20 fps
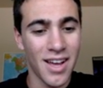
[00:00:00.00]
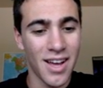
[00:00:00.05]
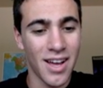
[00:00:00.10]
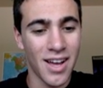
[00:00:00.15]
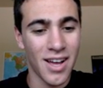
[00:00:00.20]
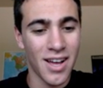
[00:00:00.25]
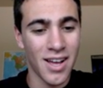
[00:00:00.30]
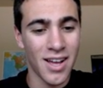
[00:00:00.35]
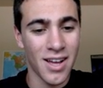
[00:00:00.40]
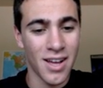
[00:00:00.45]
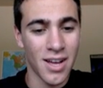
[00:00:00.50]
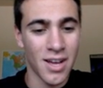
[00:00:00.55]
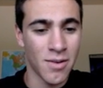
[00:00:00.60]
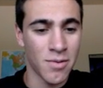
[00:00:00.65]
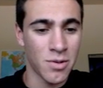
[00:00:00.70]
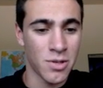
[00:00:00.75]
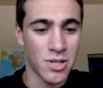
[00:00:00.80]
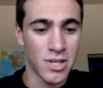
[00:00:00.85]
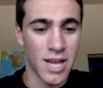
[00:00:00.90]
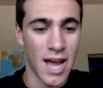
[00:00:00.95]

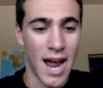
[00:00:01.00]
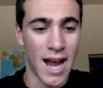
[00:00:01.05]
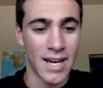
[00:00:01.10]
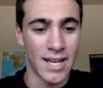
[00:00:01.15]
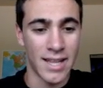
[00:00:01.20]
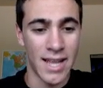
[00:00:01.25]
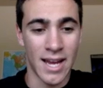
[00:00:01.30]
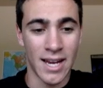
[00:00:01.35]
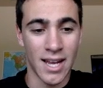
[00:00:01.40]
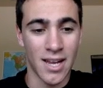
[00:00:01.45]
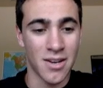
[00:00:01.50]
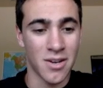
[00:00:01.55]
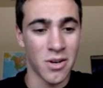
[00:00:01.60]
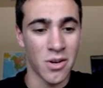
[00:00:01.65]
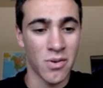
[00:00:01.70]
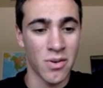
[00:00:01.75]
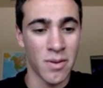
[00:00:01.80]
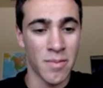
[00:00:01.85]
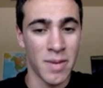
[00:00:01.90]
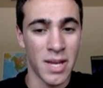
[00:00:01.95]
We're just gonna add in that. I don't
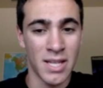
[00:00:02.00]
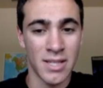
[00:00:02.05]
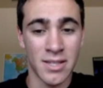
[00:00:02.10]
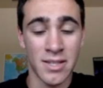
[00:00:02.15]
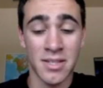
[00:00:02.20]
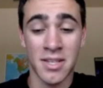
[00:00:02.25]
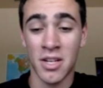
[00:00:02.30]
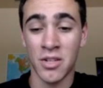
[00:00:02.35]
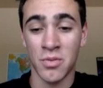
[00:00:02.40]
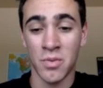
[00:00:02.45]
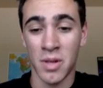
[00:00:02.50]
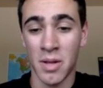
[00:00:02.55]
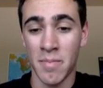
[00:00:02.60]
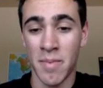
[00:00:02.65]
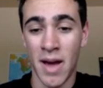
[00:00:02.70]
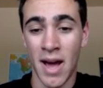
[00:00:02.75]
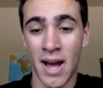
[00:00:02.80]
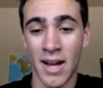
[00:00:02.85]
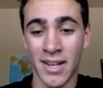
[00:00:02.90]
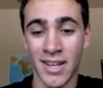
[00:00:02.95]
know what it means. It sounds really
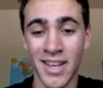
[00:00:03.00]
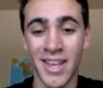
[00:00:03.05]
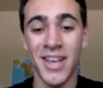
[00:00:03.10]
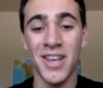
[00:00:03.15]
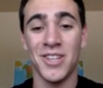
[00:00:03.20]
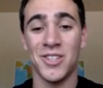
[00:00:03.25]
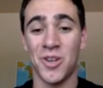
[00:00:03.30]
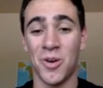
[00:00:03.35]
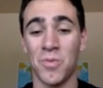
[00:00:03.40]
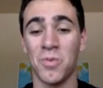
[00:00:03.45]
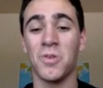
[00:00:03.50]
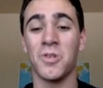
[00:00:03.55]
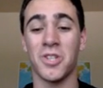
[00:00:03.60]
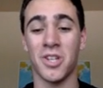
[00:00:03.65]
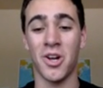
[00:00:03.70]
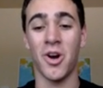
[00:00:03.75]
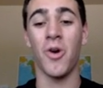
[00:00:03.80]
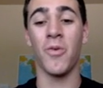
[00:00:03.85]
bad, so we're just